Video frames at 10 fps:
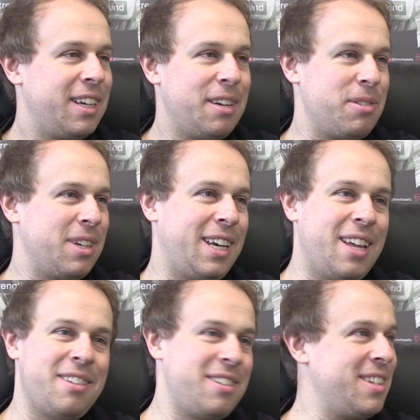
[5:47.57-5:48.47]
I was like, yeah,
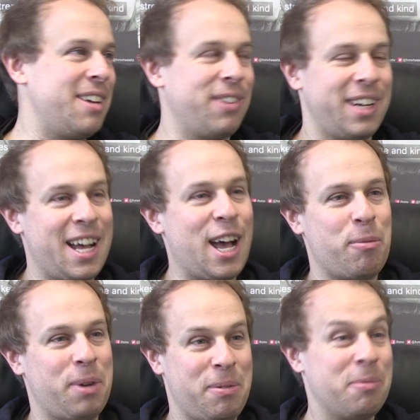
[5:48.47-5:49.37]
this is never going to
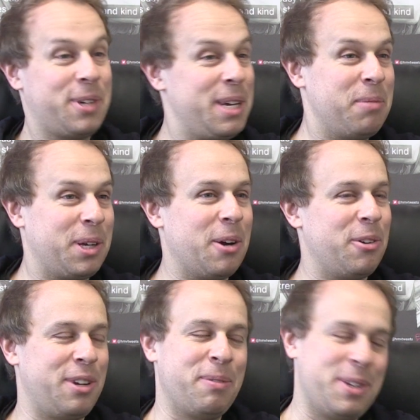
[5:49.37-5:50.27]
happen. I mean, we'll keep
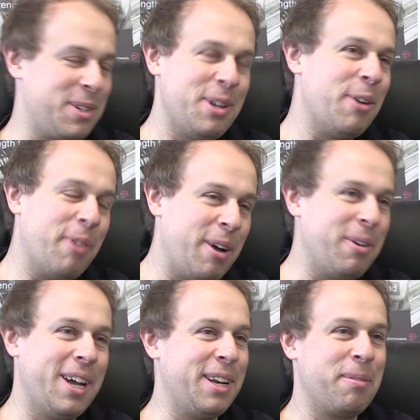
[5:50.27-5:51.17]
negotiating, but there's no way
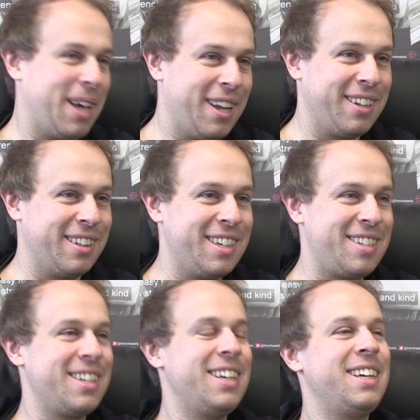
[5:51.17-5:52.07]
we end up getting
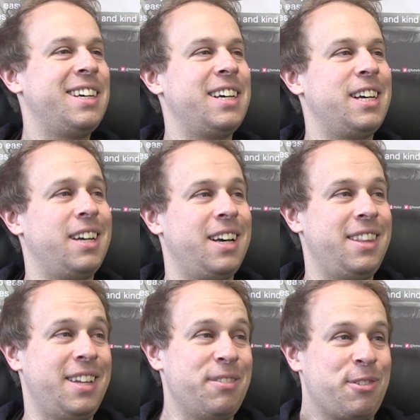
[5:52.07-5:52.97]
this.
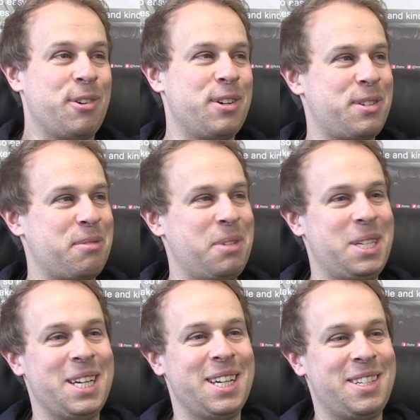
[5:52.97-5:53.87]
And then, of course, we
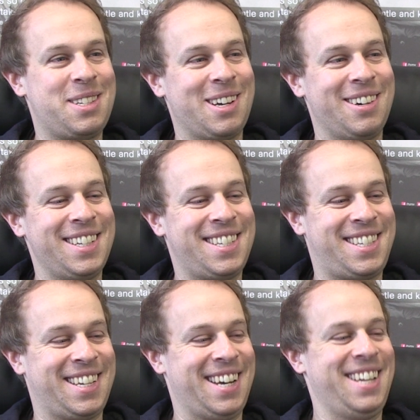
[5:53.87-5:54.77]
did. So
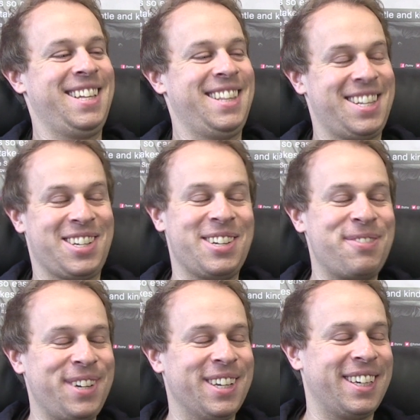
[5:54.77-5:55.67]
it's that's a good
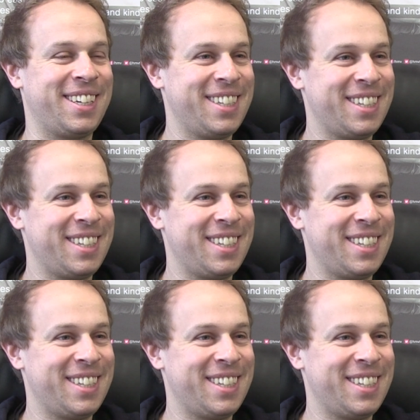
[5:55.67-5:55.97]
feeling.